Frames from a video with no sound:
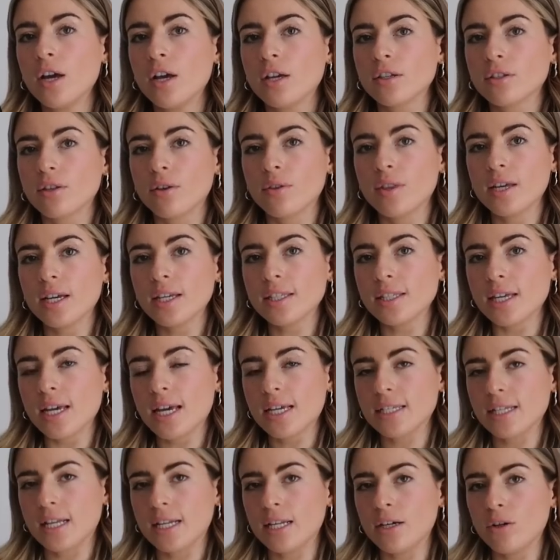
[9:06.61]
So this
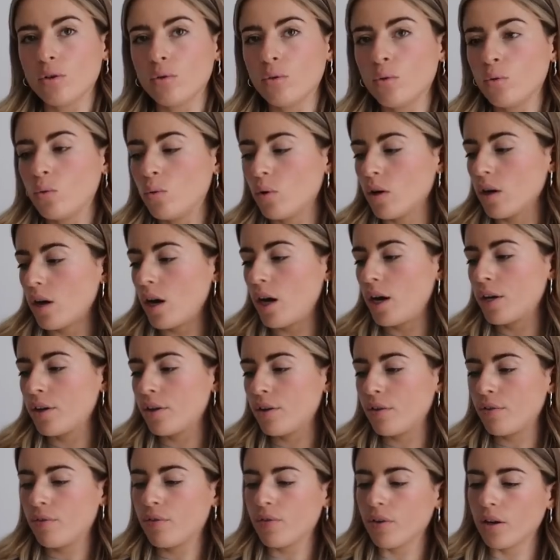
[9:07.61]
is a little kind
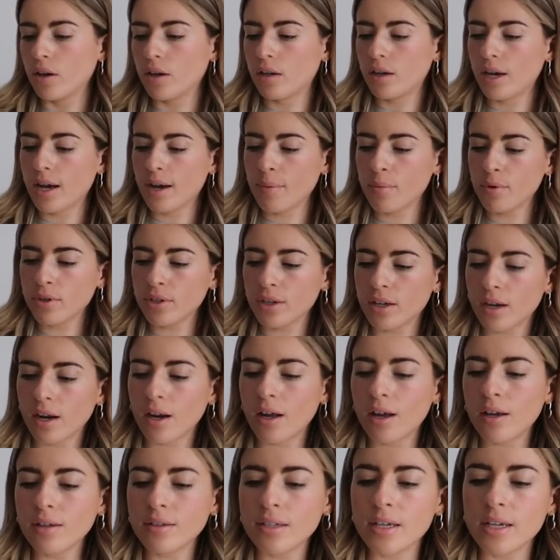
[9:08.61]
of, I would
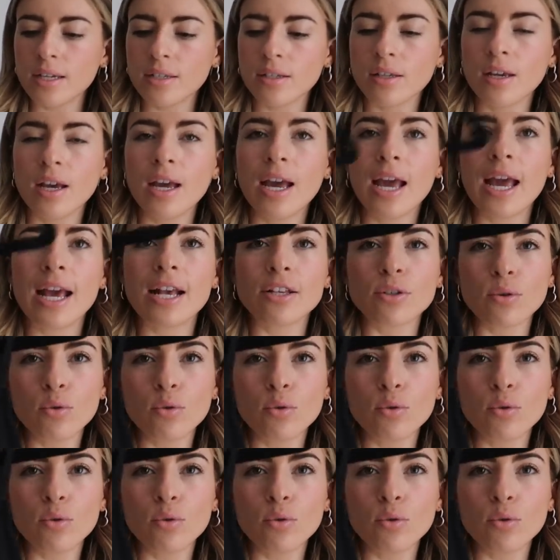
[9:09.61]
class it as, it's